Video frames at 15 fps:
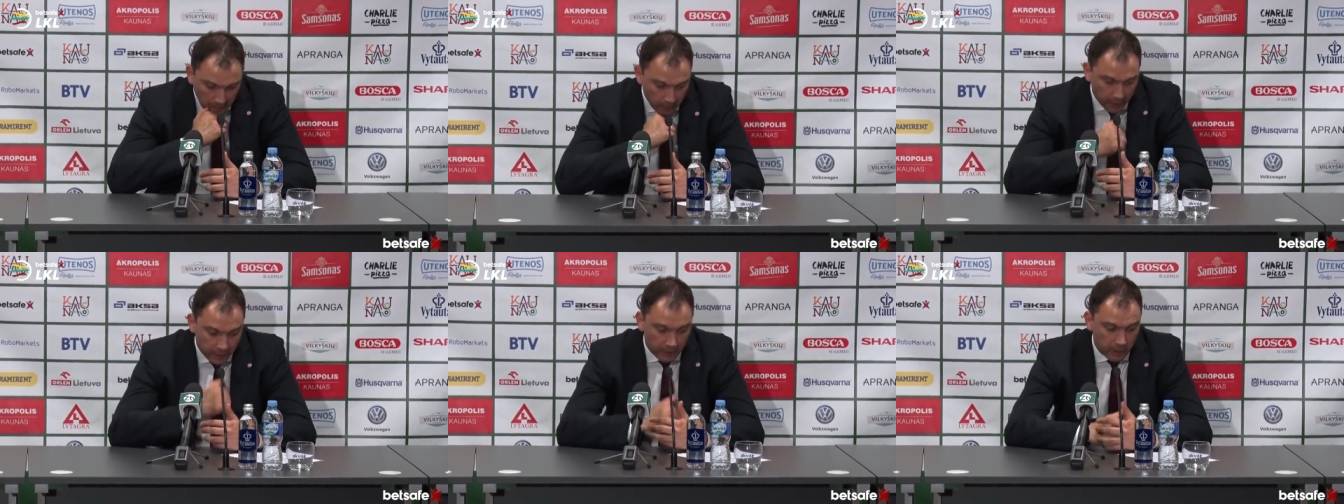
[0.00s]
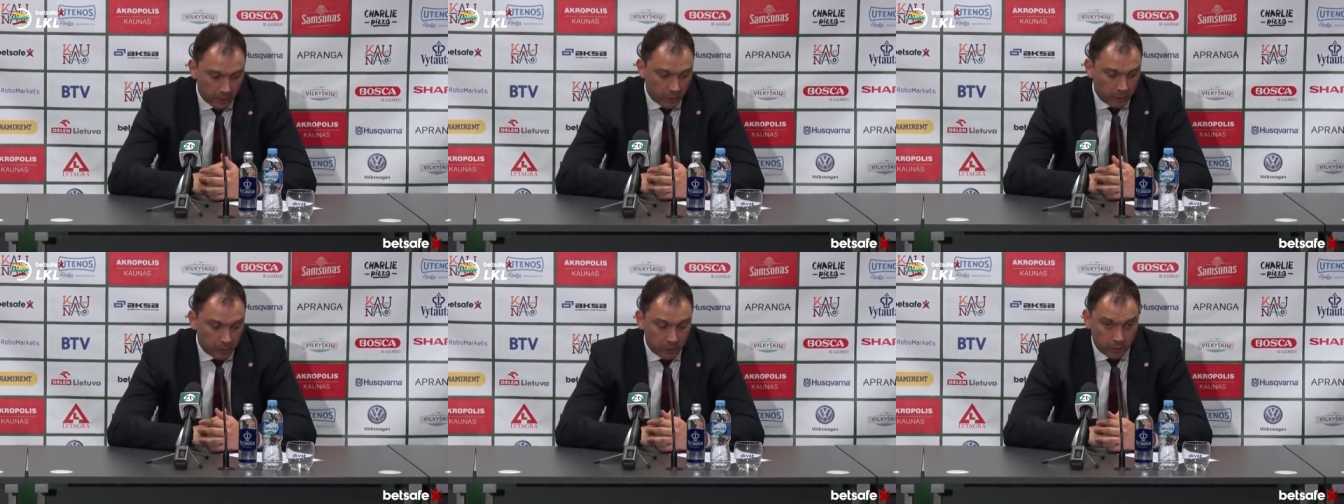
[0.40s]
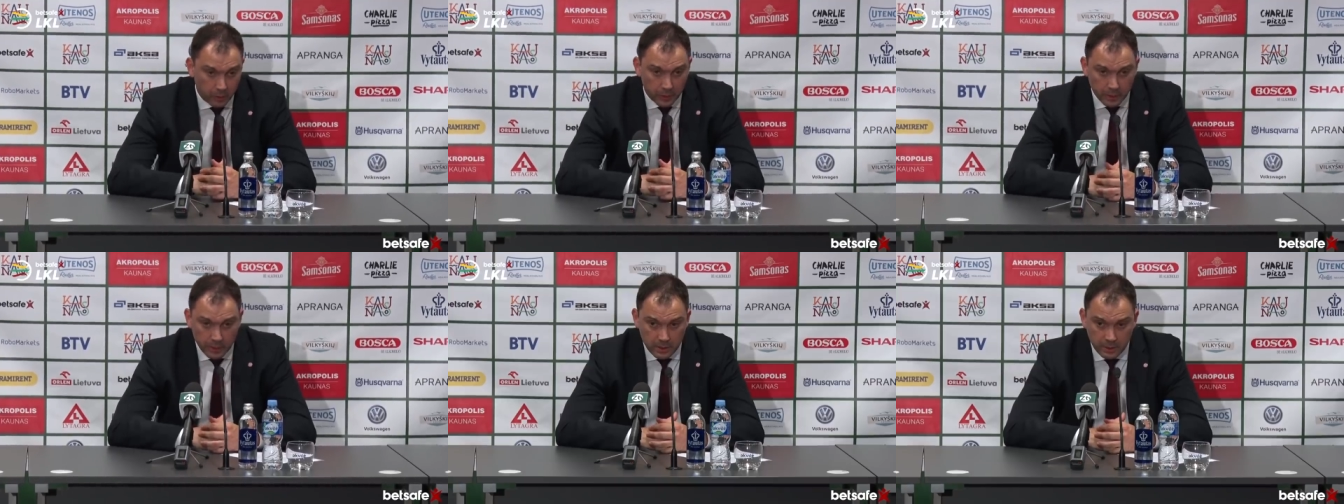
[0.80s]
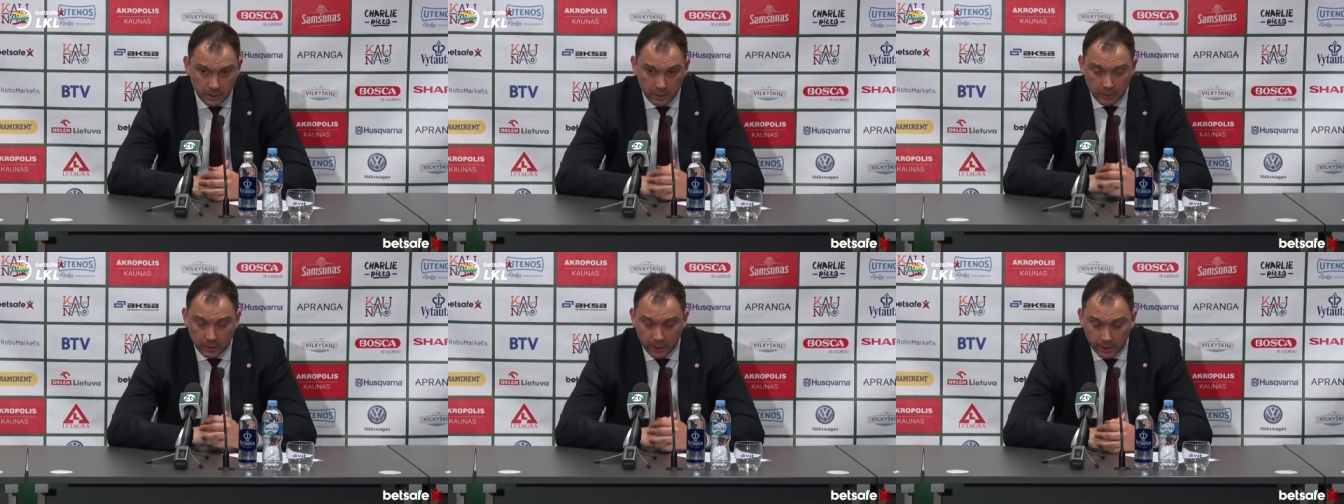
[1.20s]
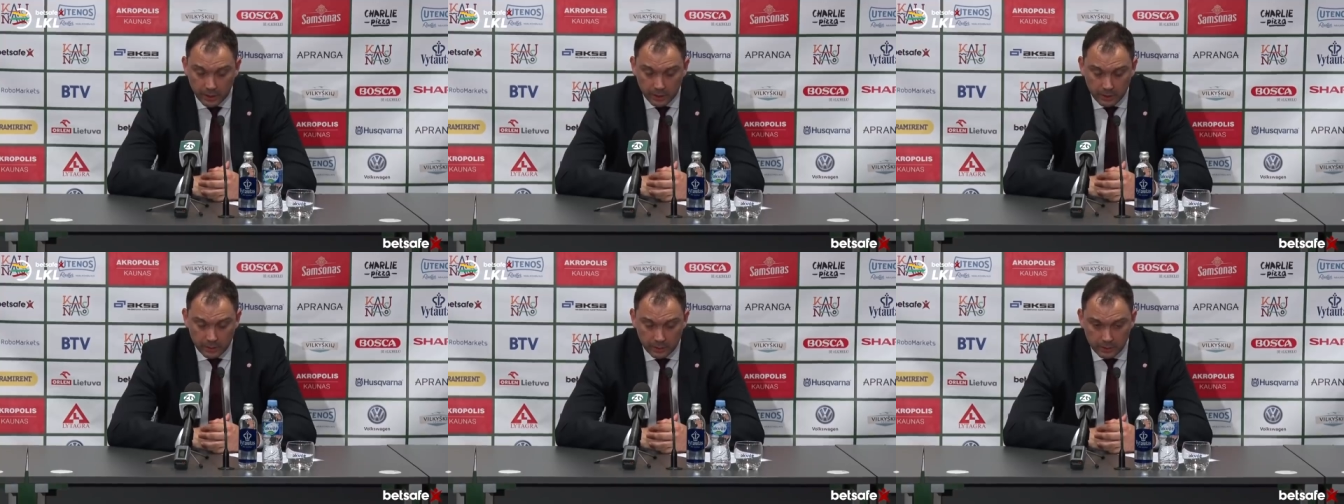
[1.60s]
Right now, I don't know. It's like
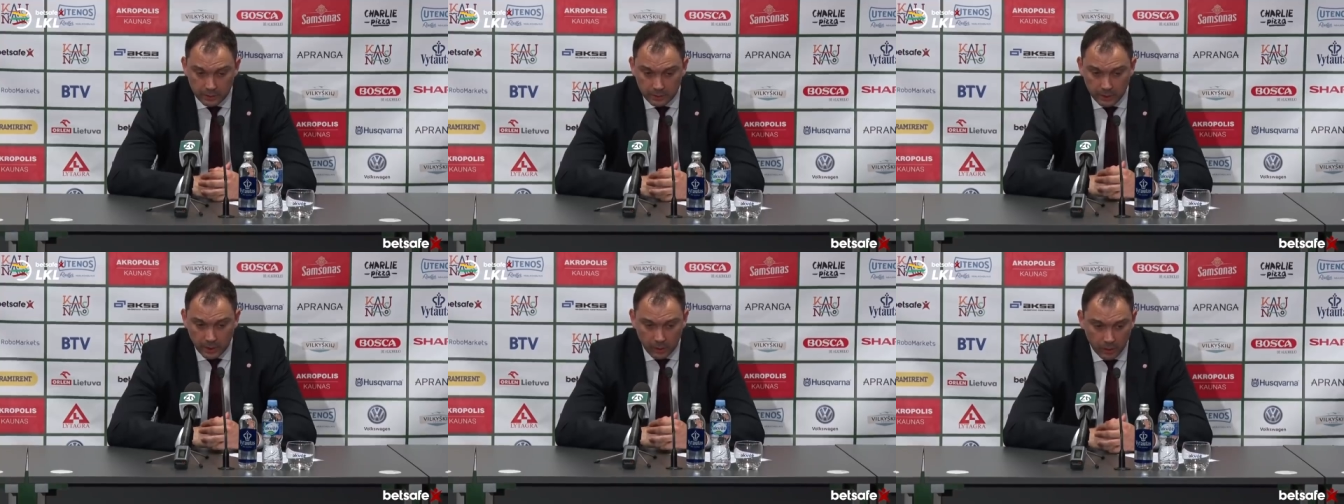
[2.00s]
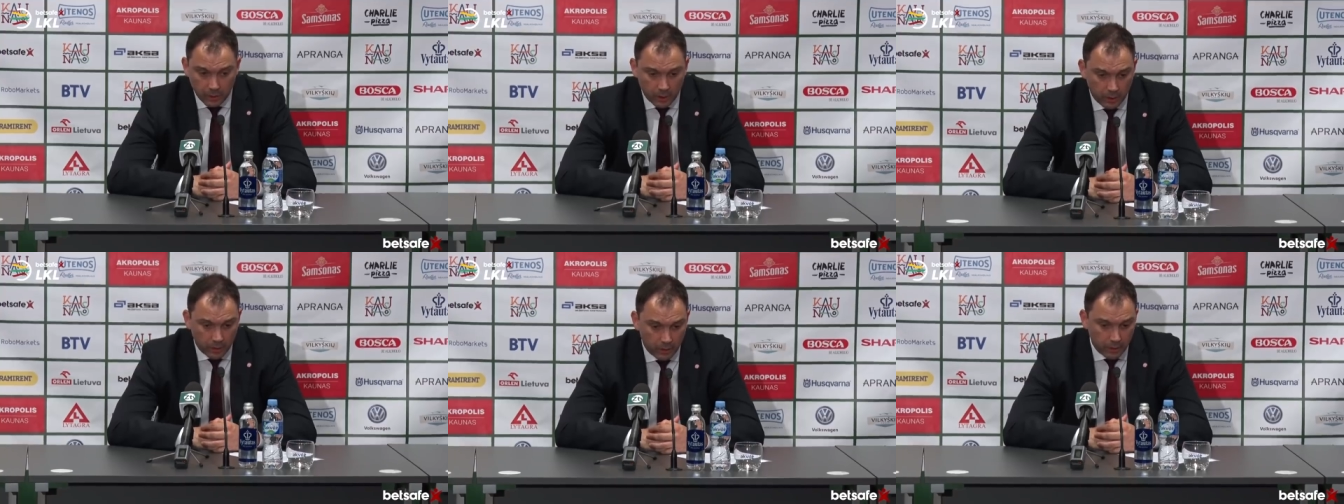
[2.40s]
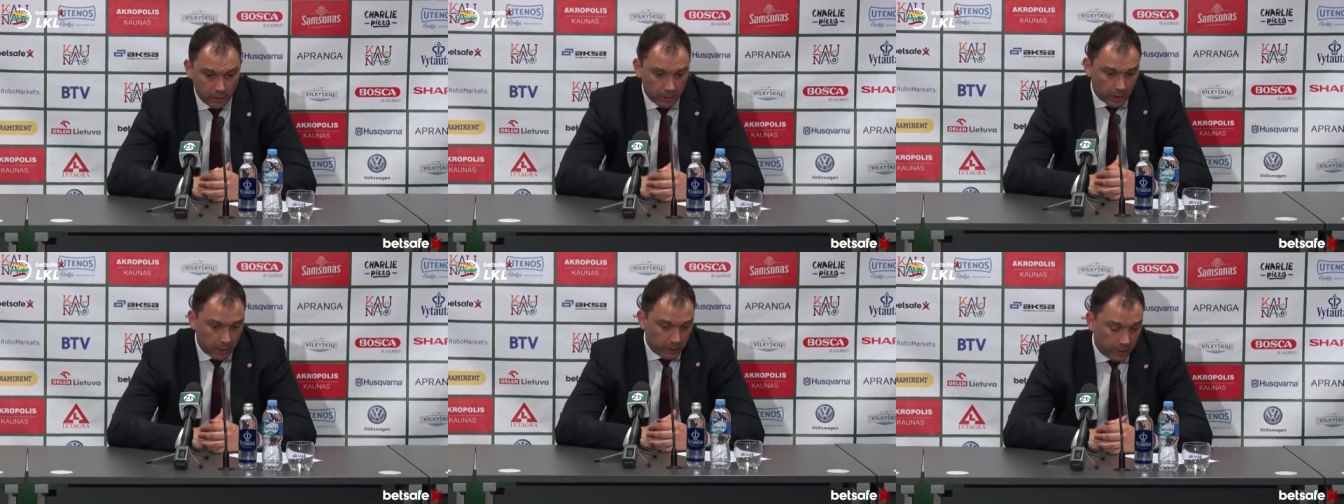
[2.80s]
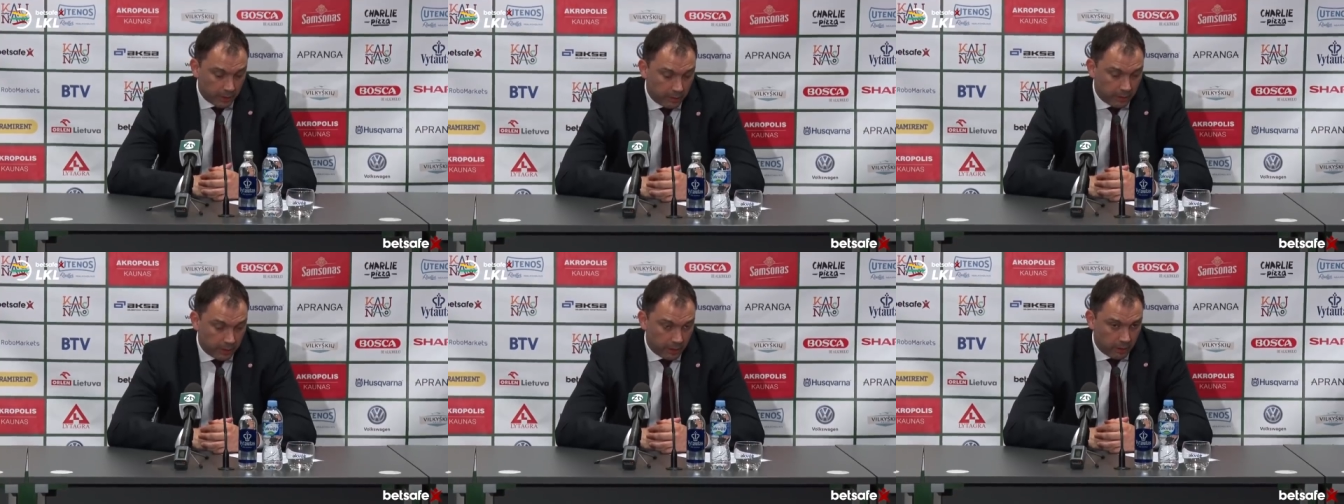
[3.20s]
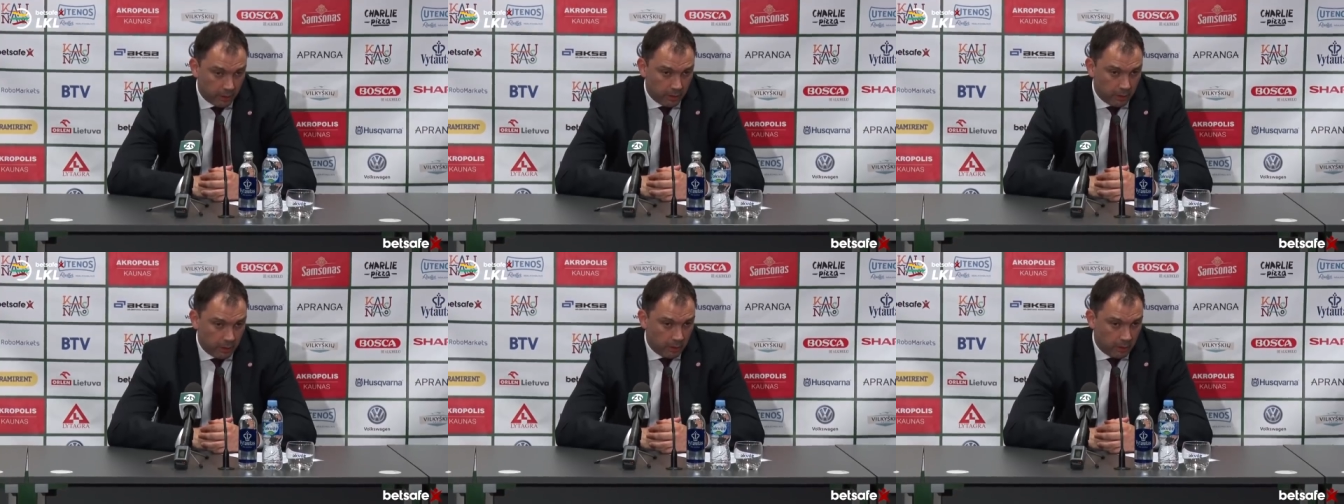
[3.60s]
how they feel.